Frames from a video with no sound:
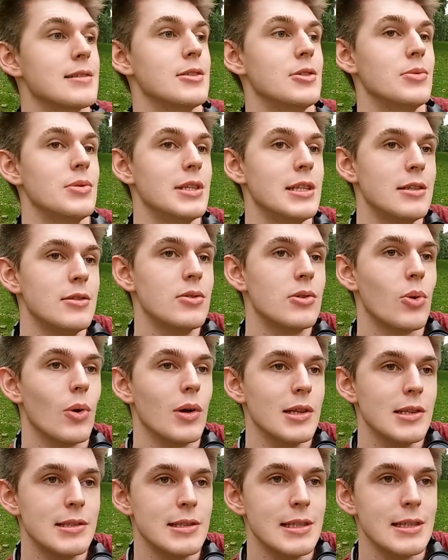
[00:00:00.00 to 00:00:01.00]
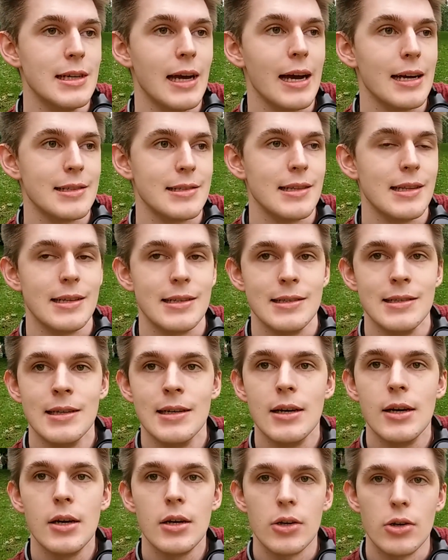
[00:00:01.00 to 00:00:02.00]
unique quality as they
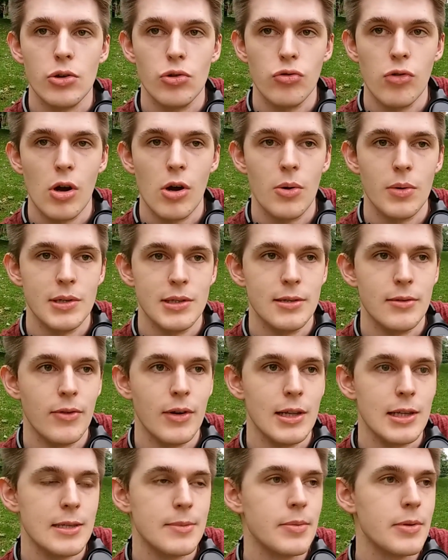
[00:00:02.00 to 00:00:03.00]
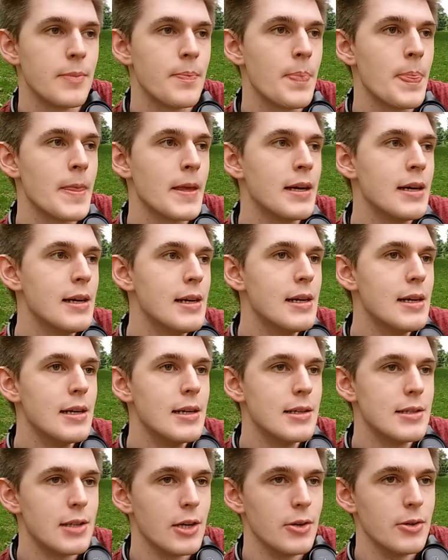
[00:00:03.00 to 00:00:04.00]
grow and develop.
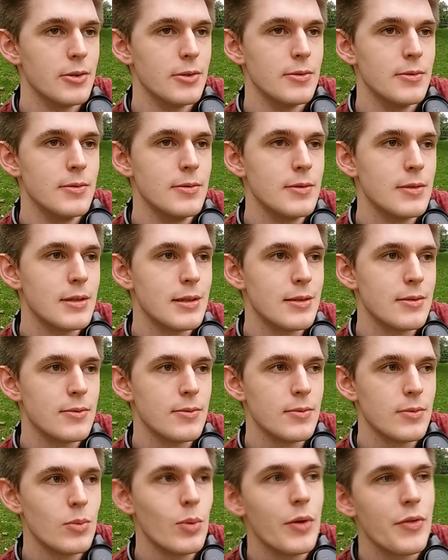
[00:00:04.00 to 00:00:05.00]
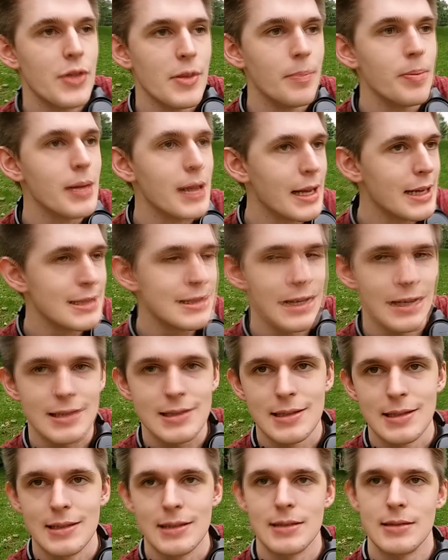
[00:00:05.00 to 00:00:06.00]
So with the
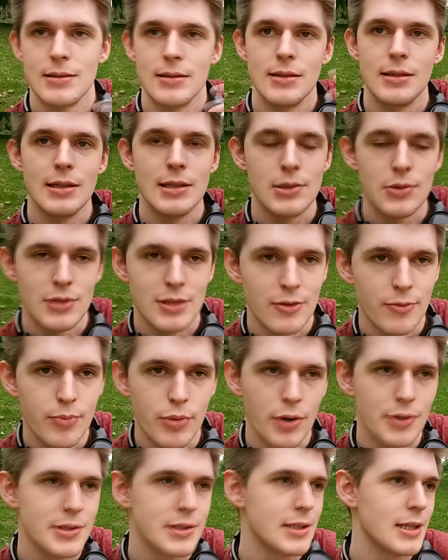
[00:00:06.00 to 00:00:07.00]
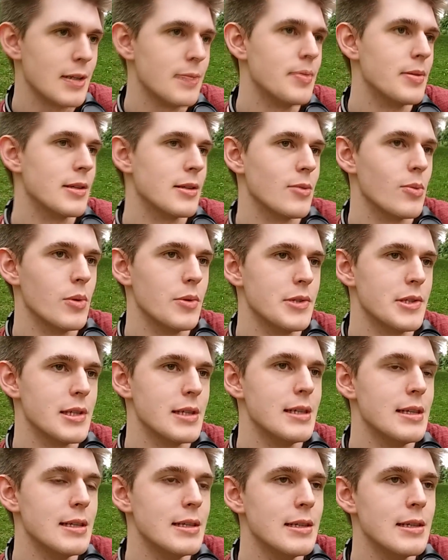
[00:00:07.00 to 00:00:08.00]
playtesting and the iterative prototyping, we'll
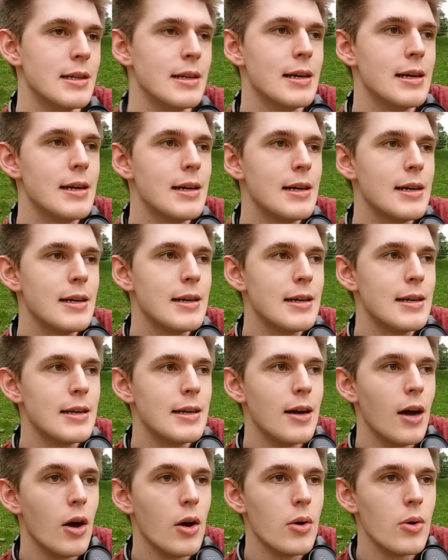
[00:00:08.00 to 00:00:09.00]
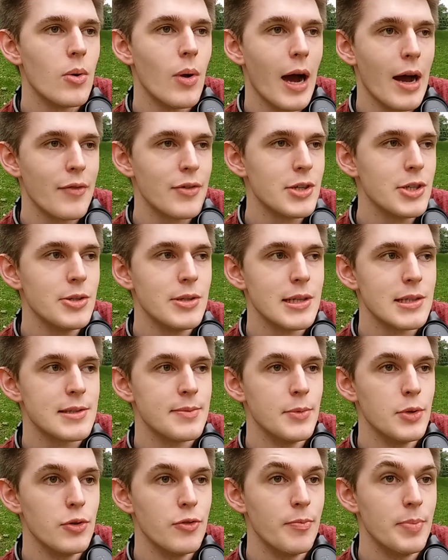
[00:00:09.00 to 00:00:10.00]
see, oh, having units
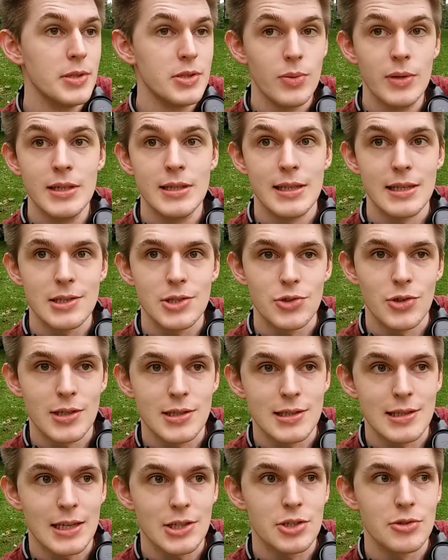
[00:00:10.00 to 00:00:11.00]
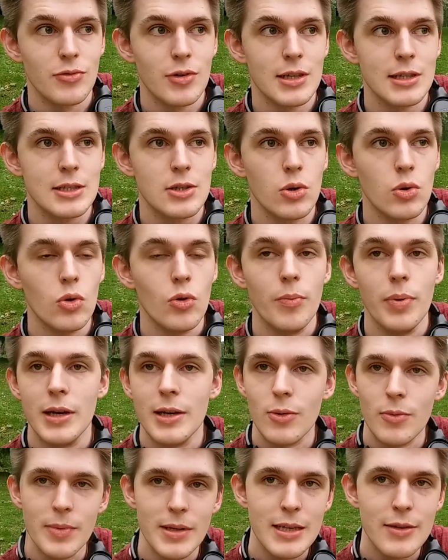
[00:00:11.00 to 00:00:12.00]
move between districts is actually really cool, but it
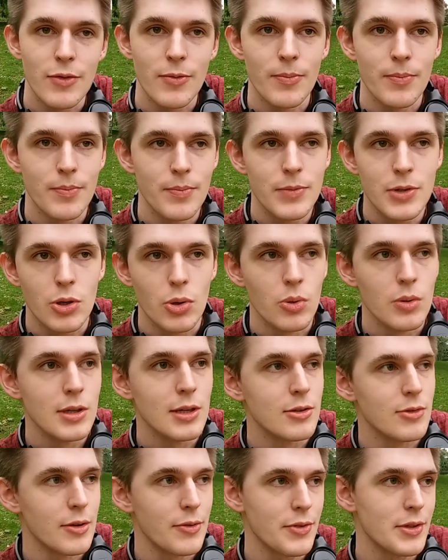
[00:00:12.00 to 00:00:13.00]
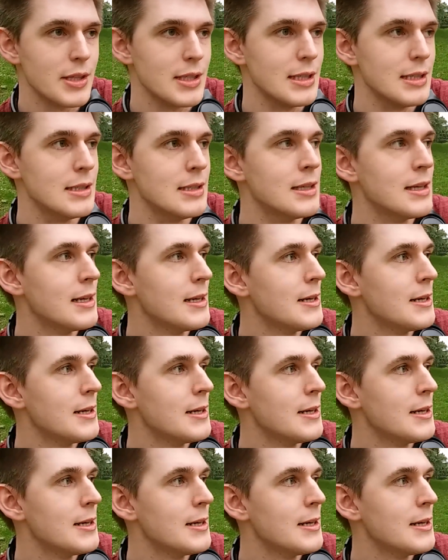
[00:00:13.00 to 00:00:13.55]
would be even cooler if it